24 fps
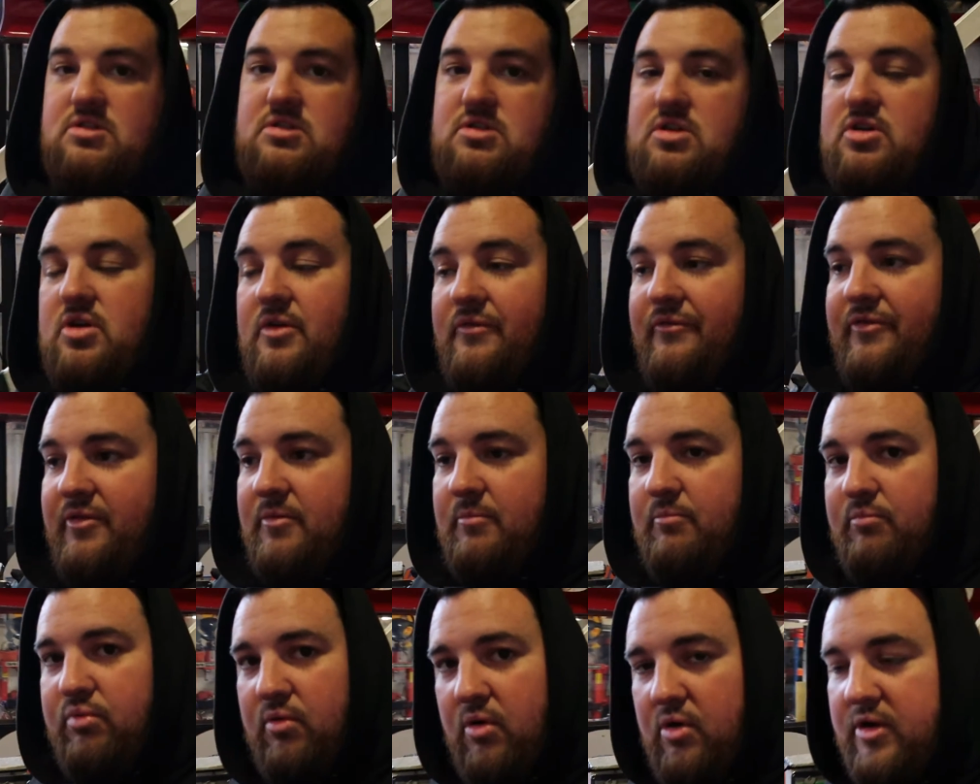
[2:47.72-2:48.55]
to come
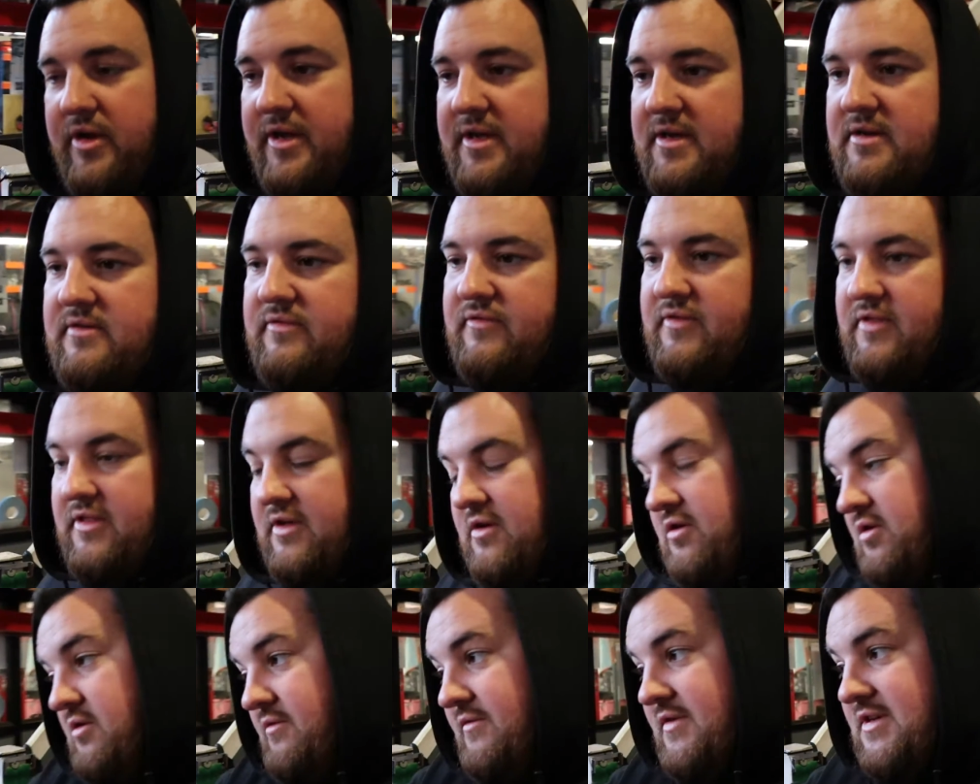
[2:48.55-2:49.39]
from Bride for
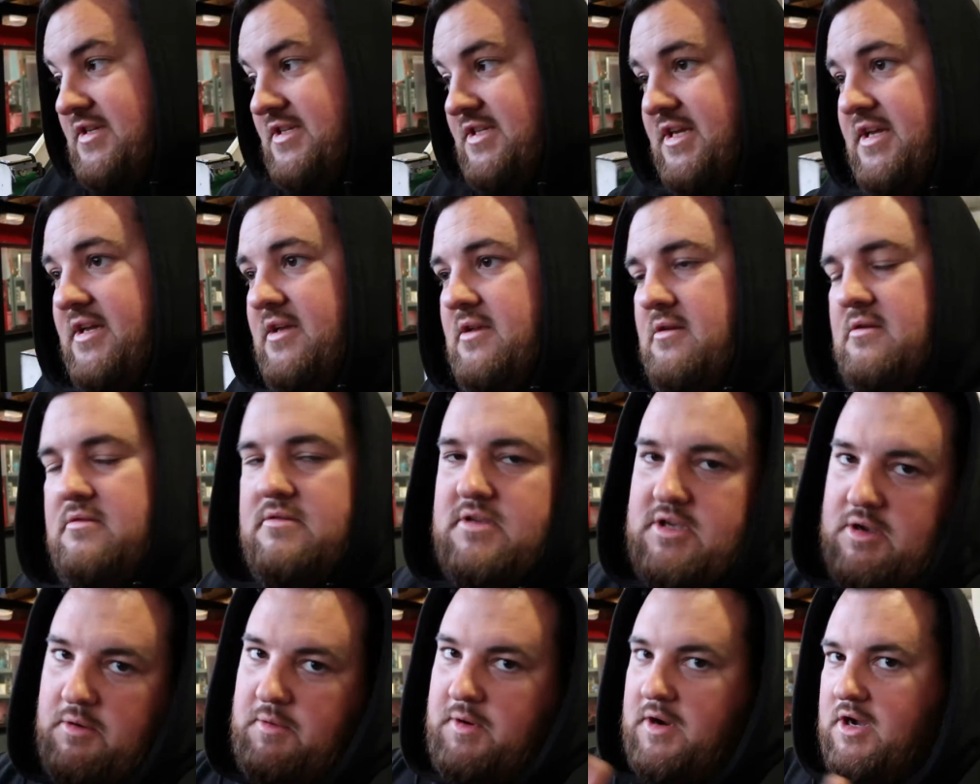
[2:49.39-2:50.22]
the other
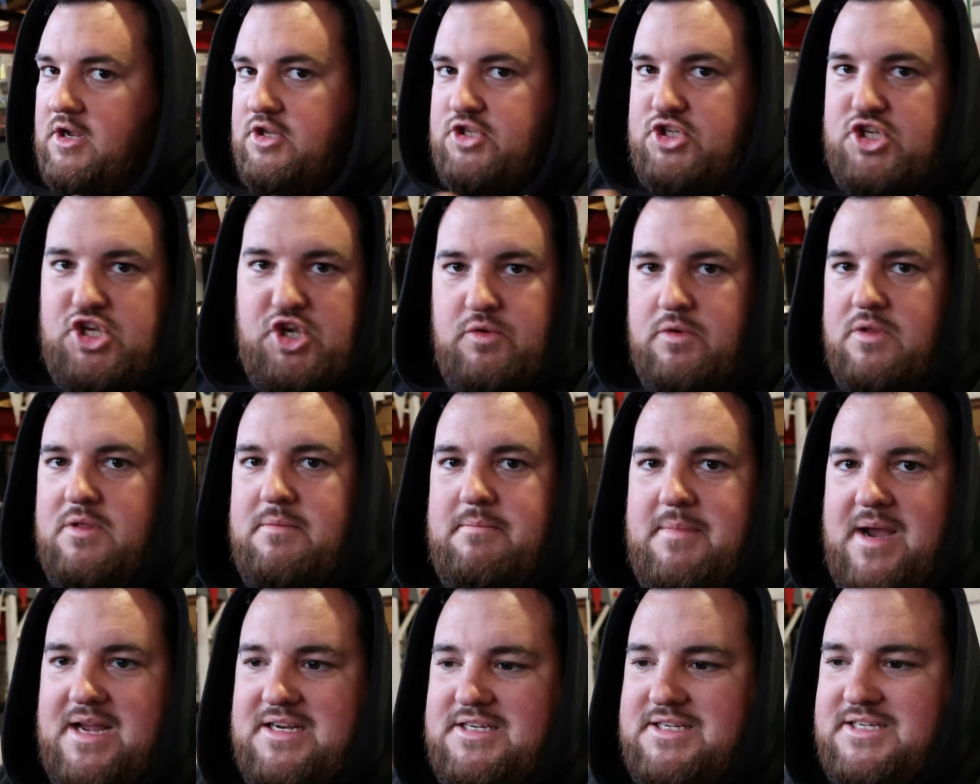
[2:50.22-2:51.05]
seat. So we got two of the
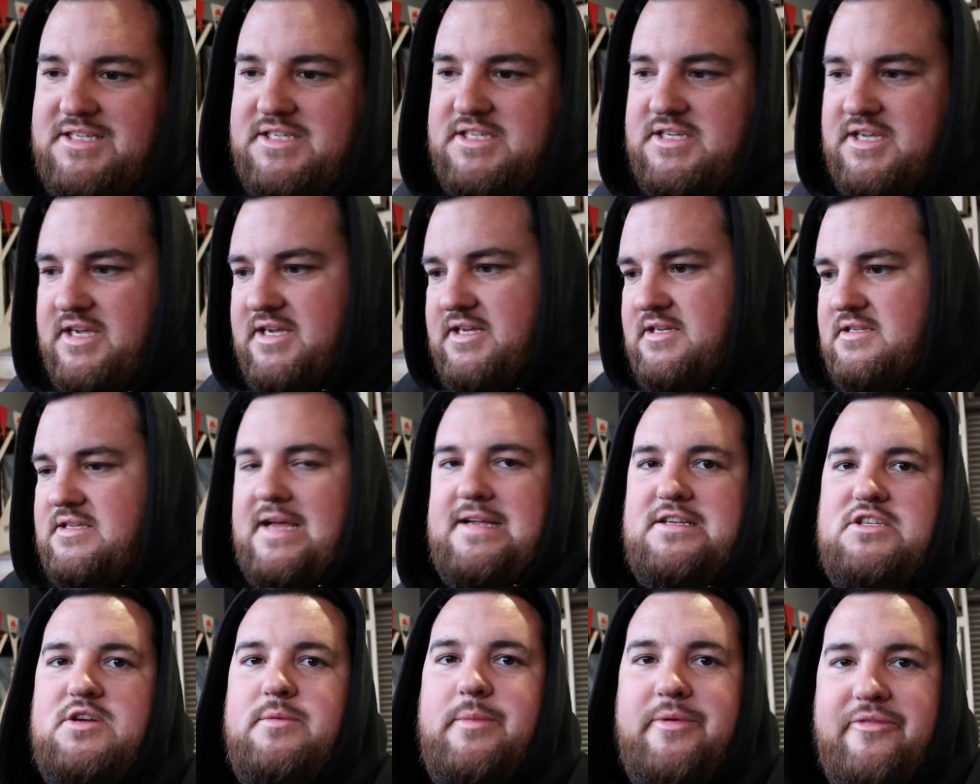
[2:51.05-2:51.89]
matching seats.
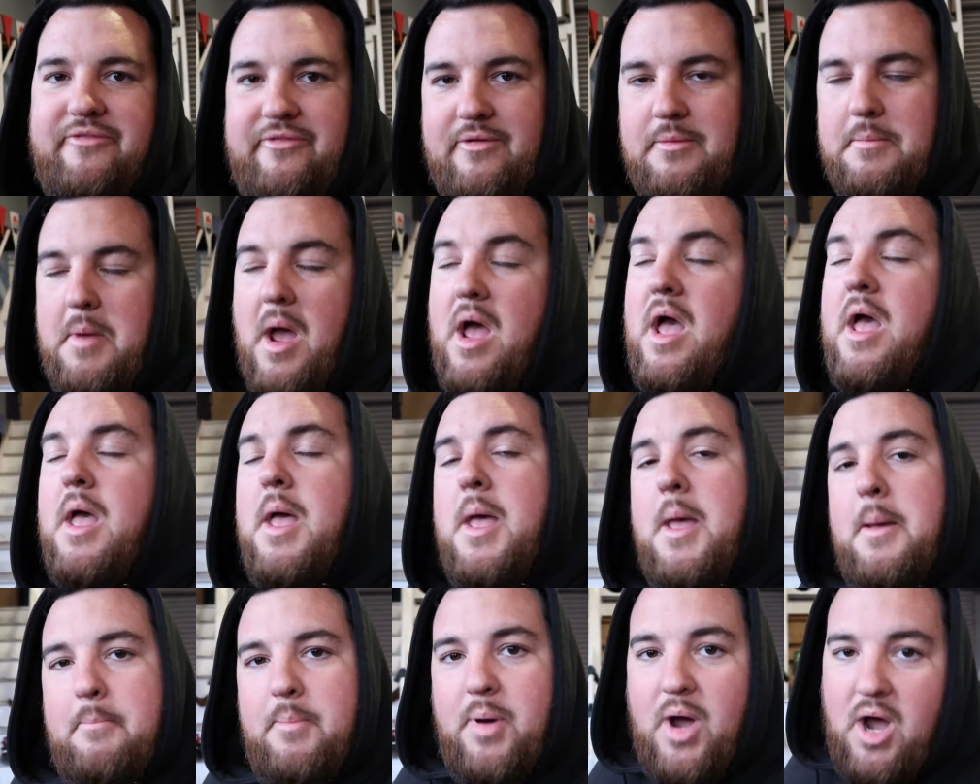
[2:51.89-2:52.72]
That's coming from
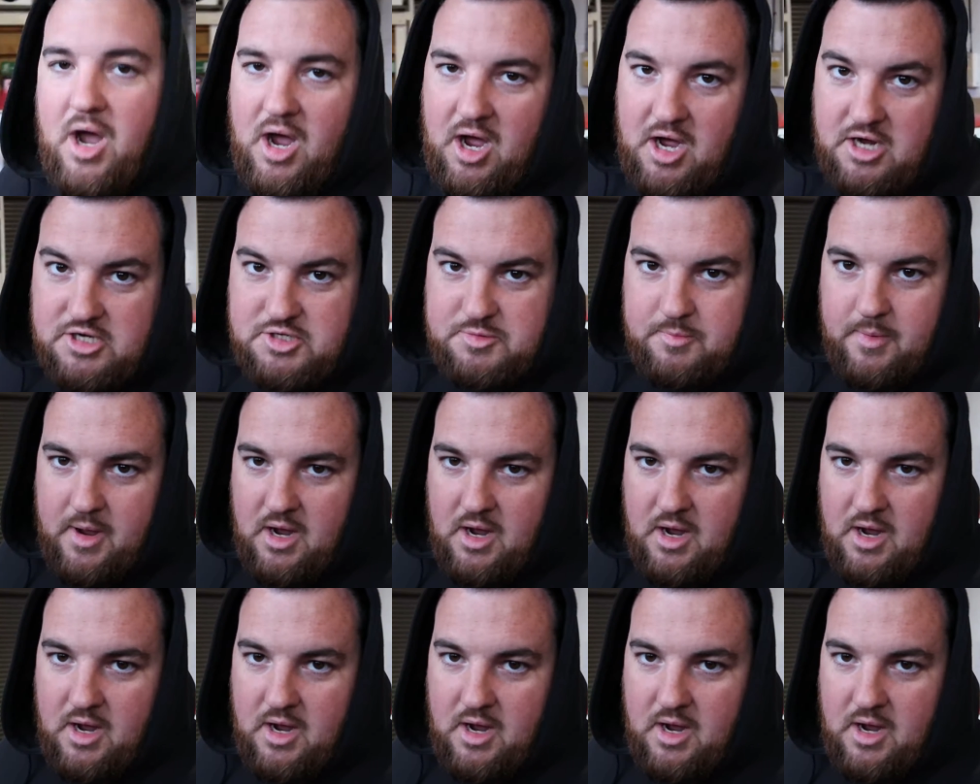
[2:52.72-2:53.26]
Part